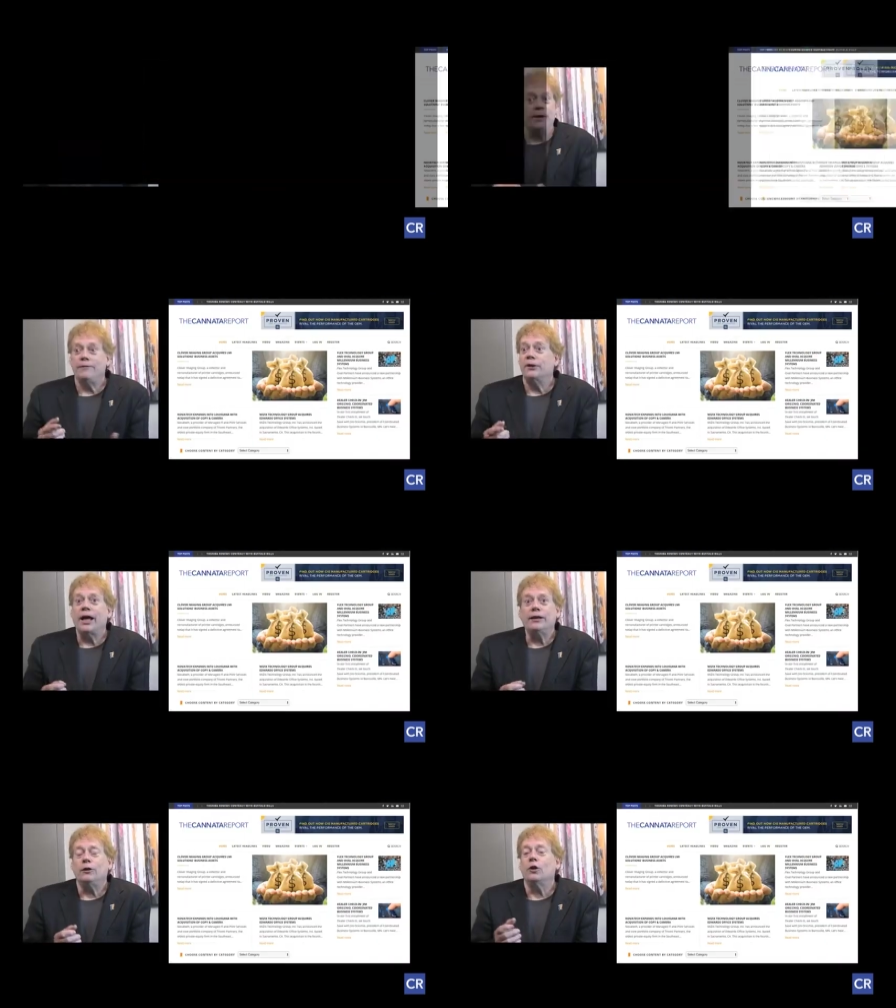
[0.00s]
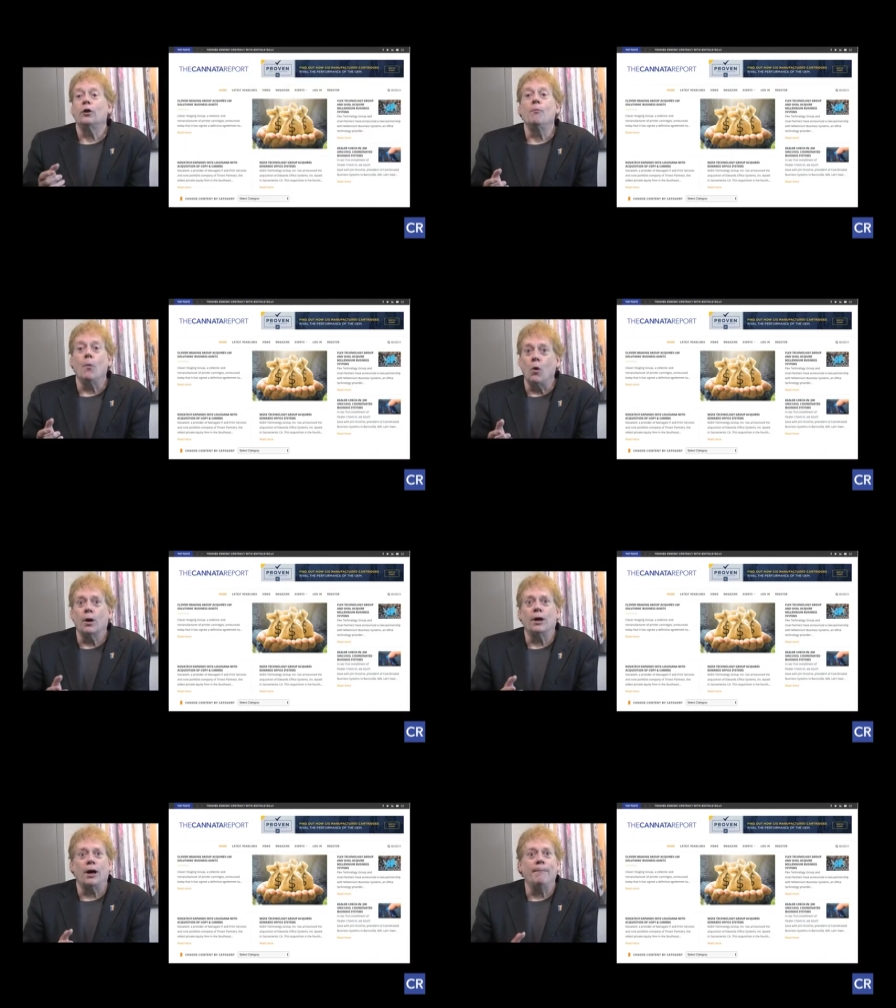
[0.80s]
And if you'd like to learn
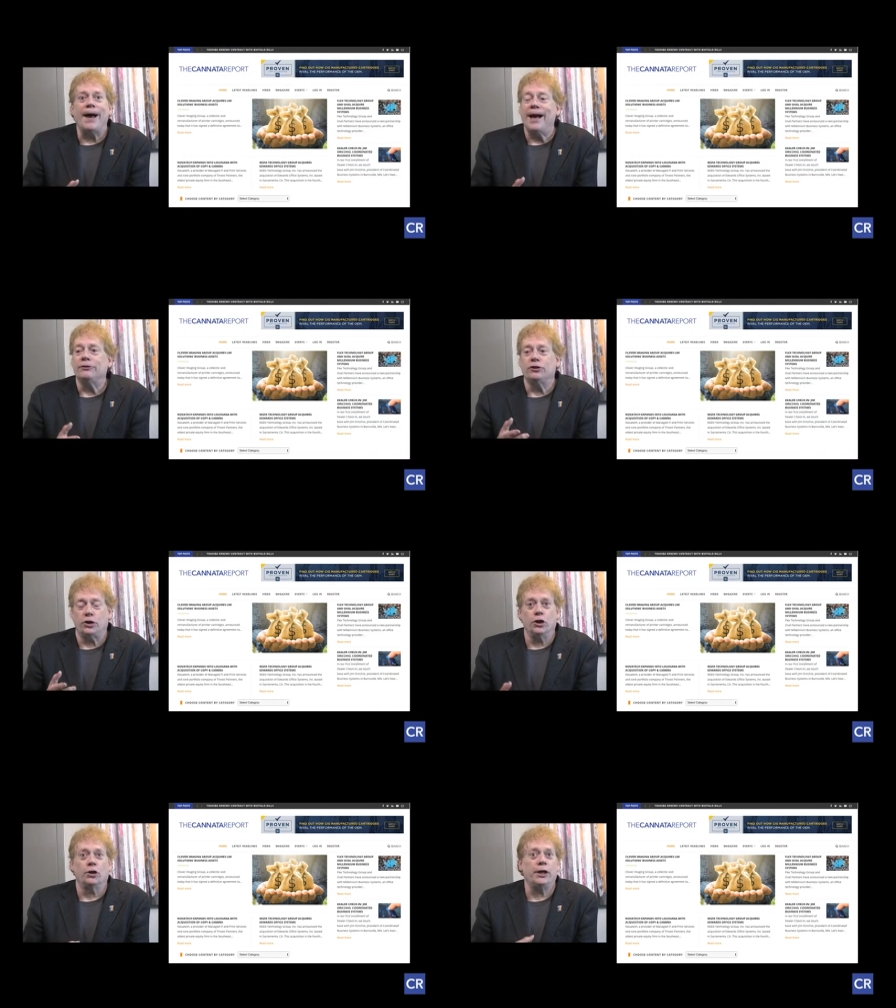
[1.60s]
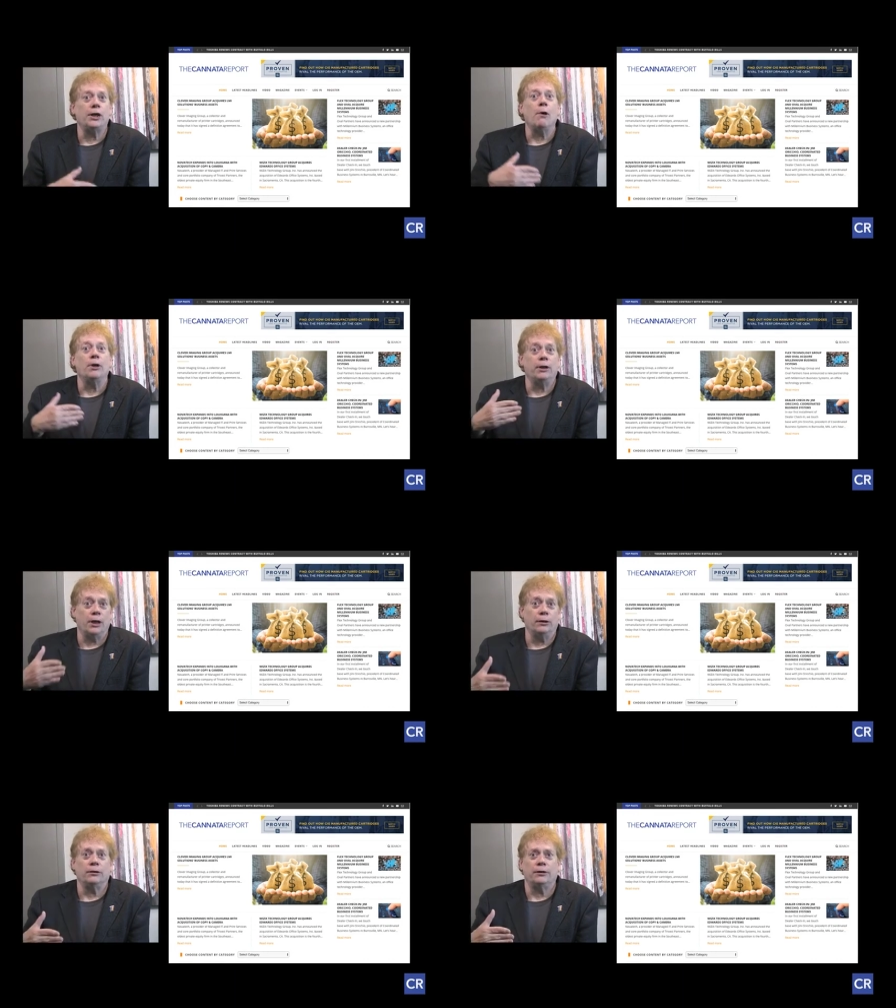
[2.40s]
more about security, go in
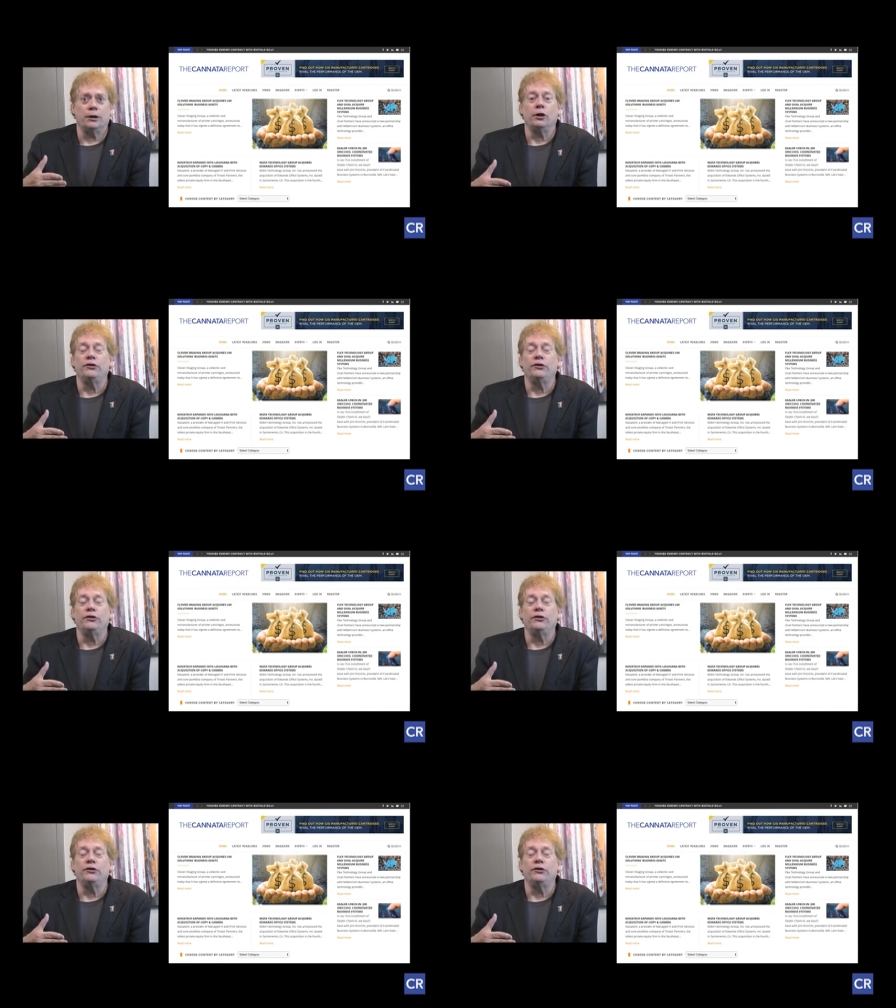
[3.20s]
a little